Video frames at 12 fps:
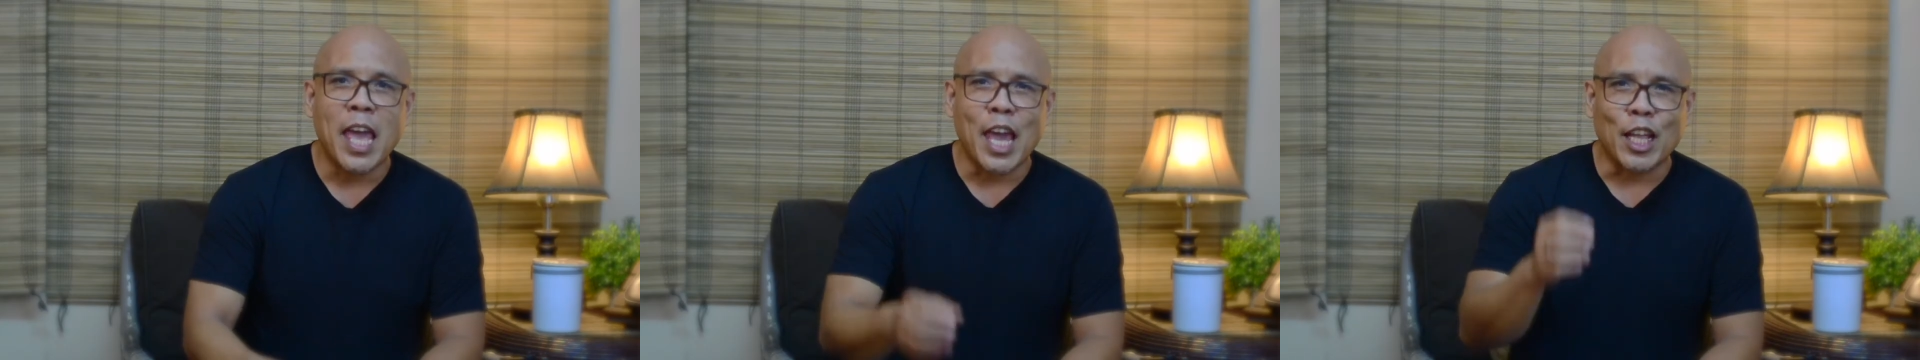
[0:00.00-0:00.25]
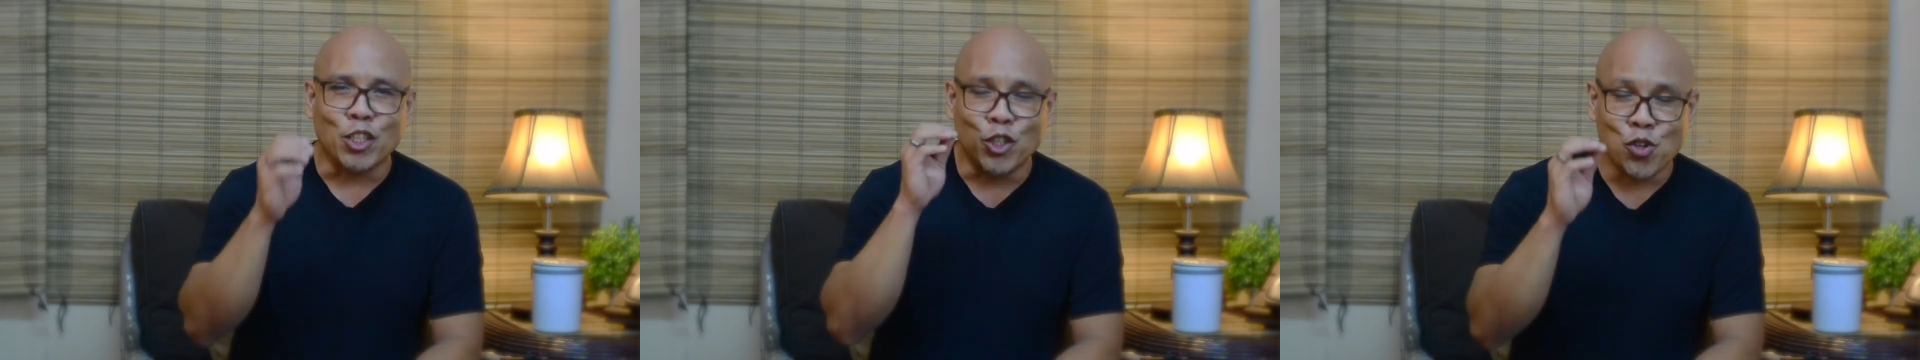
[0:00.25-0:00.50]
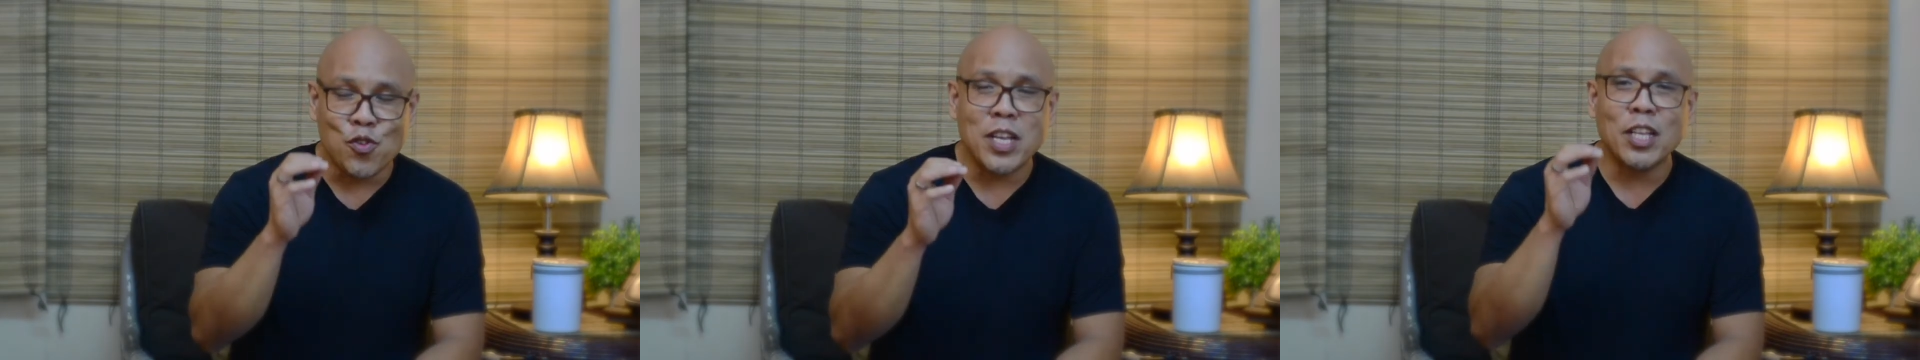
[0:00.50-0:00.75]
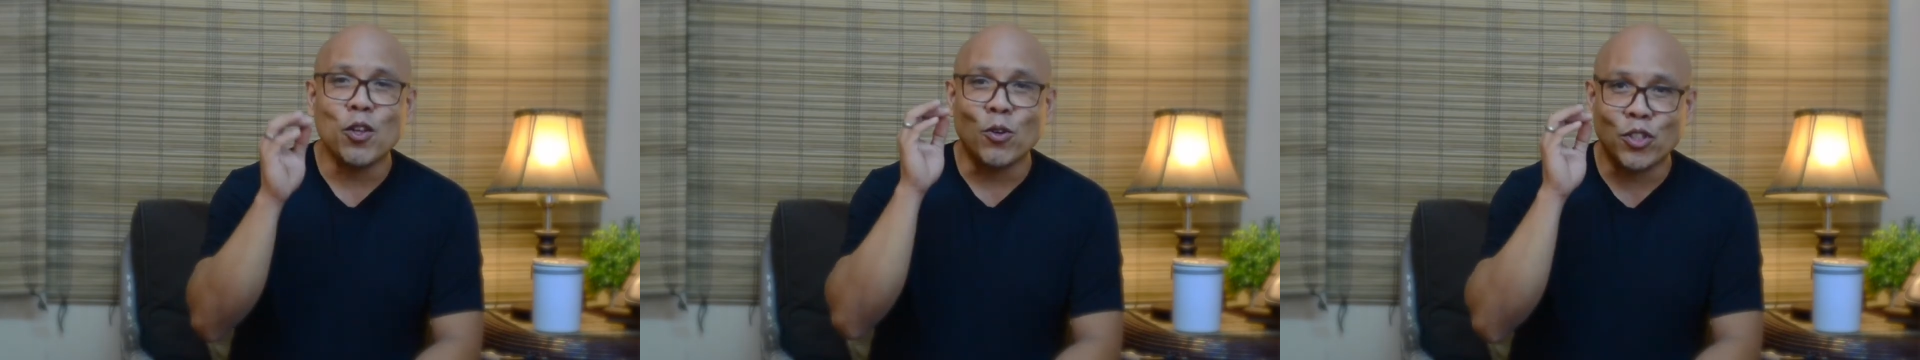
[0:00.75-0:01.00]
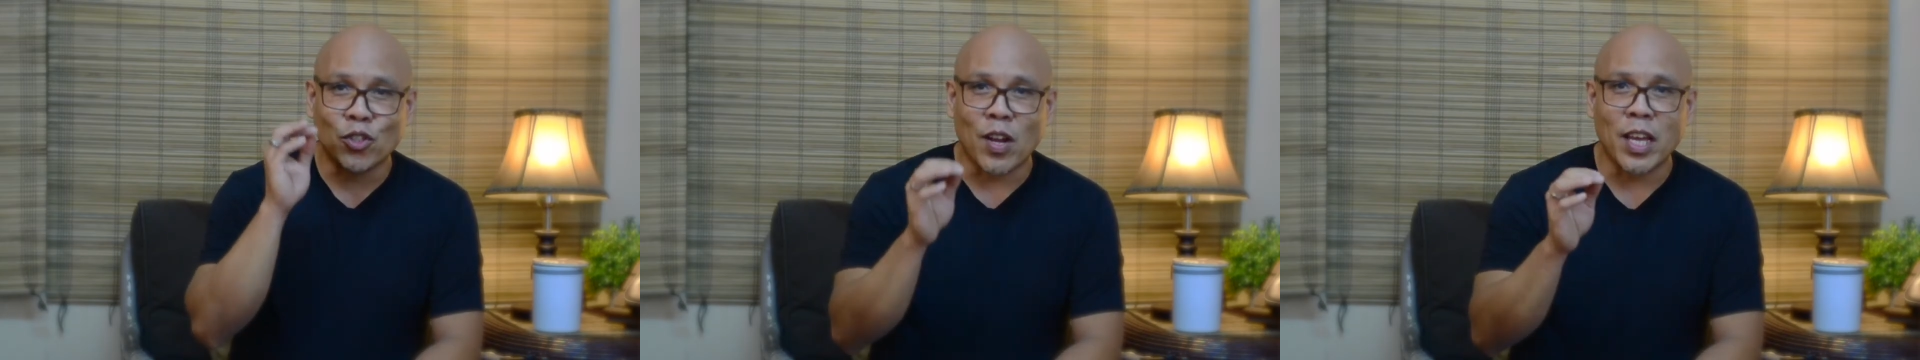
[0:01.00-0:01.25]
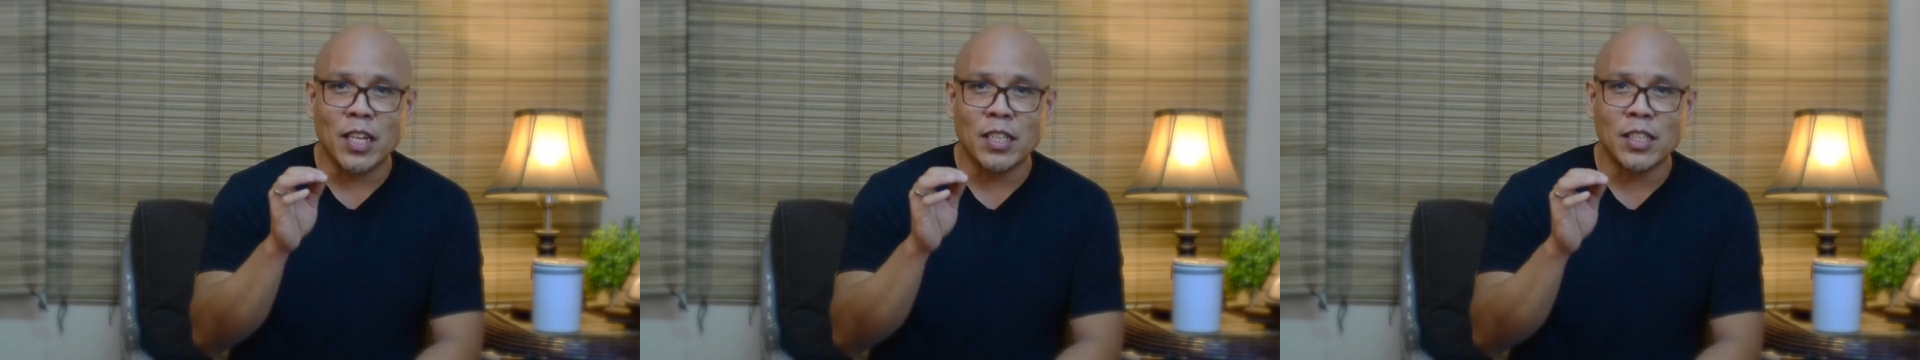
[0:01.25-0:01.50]
And during those
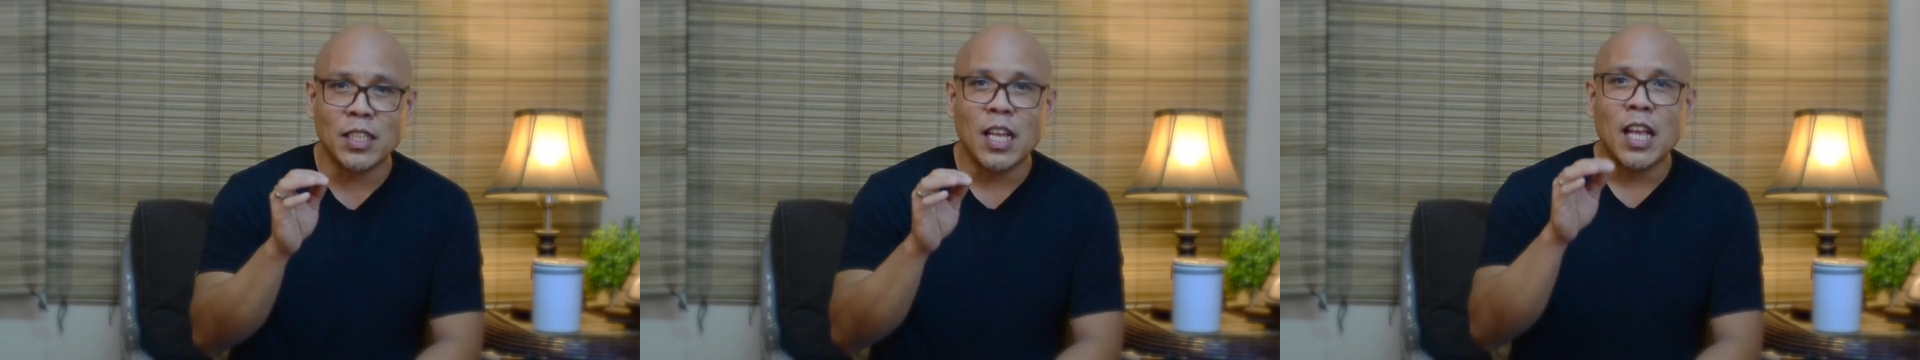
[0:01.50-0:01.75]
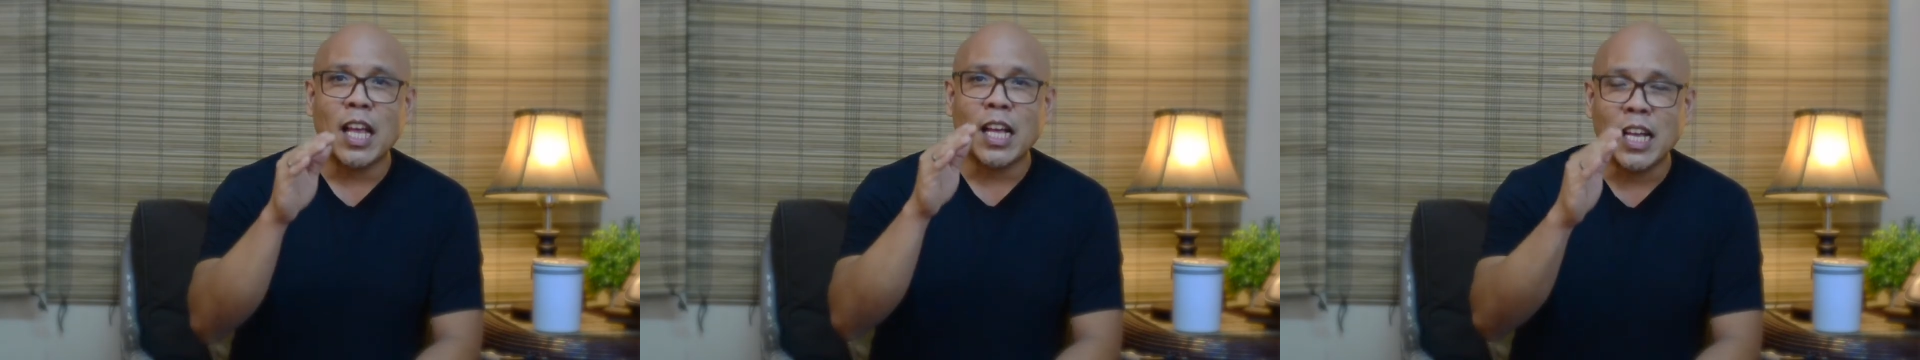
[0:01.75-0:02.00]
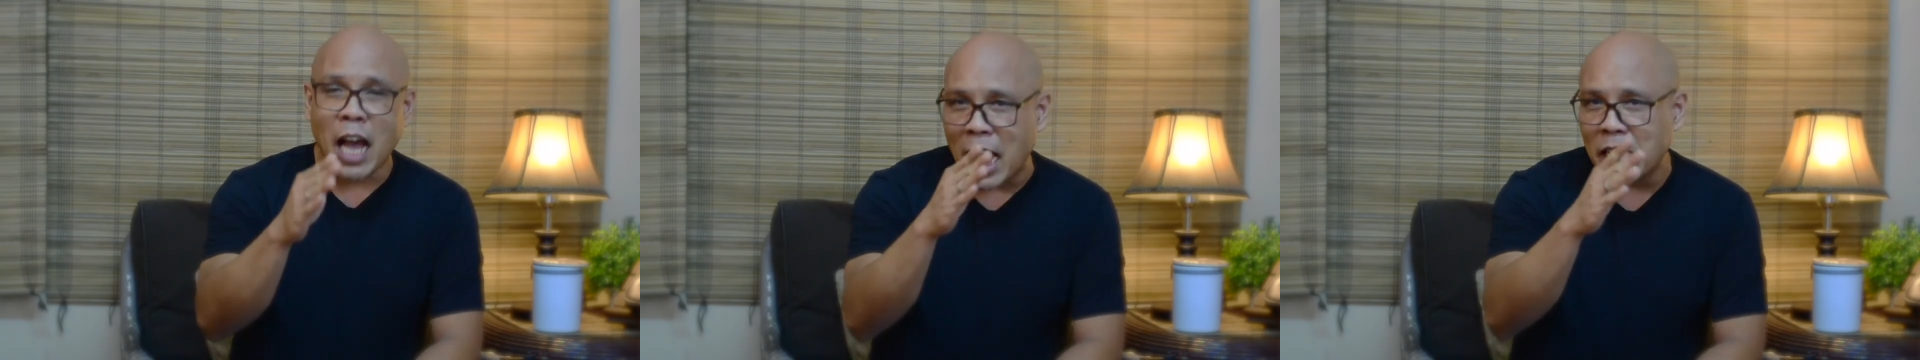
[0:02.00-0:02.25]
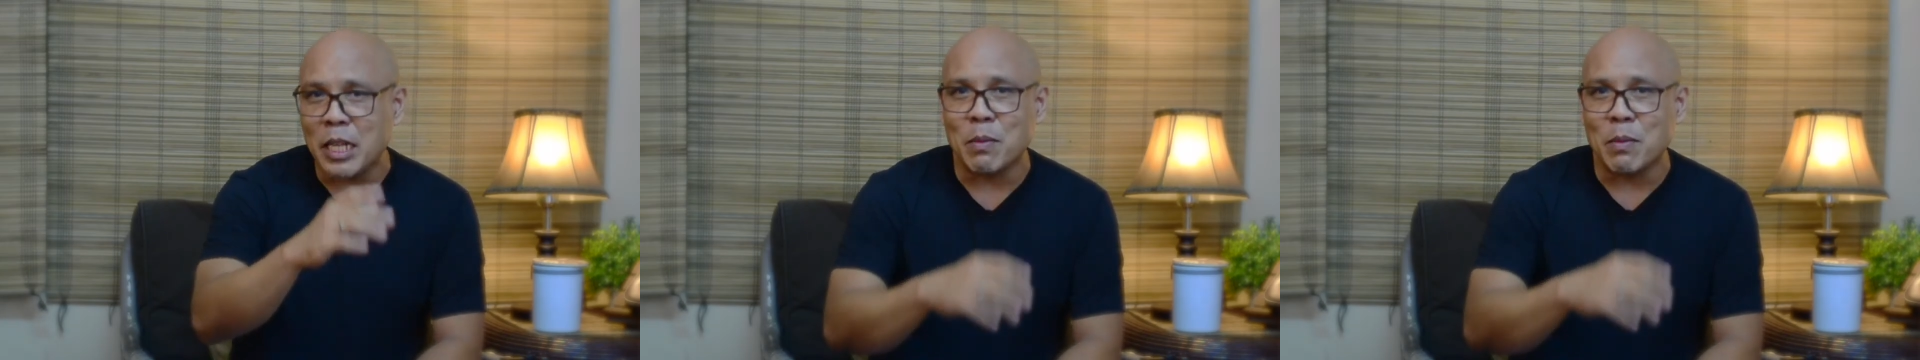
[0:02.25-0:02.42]
trials, God